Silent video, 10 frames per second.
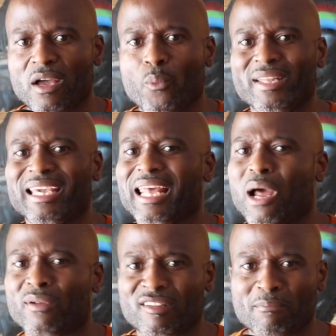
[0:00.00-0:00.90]
We had to get
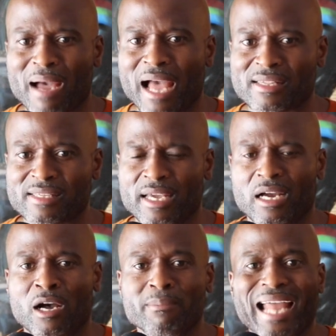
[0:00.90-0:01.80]
out of this mindset.
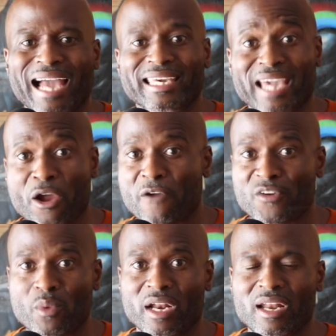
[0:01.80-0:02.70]
Not caring
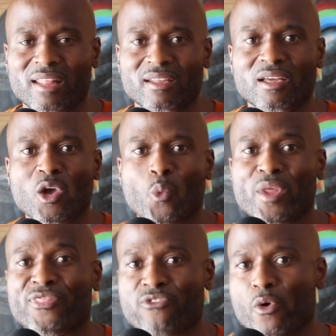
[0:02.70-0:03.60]
for one another. We
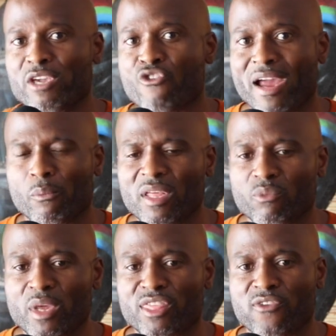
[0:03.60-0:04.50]
throw
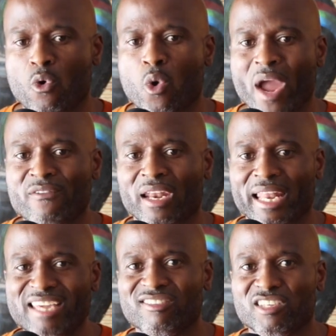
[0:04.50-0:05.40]
away
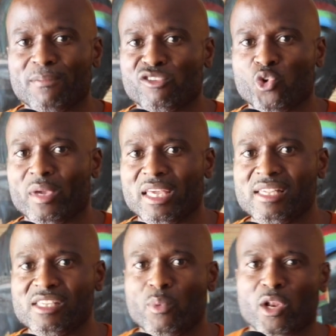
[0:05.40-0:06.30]
relationships too
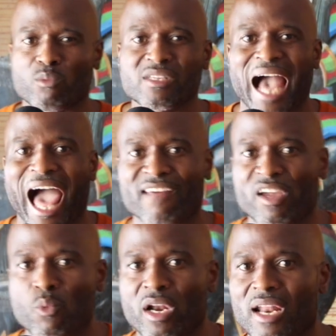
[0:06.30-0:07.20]
easy. We don't
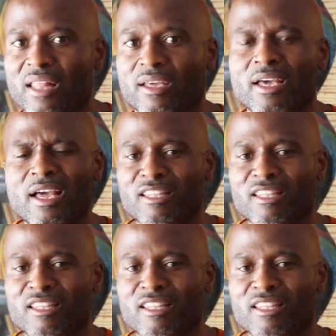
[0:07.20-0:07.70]
tolerate one another.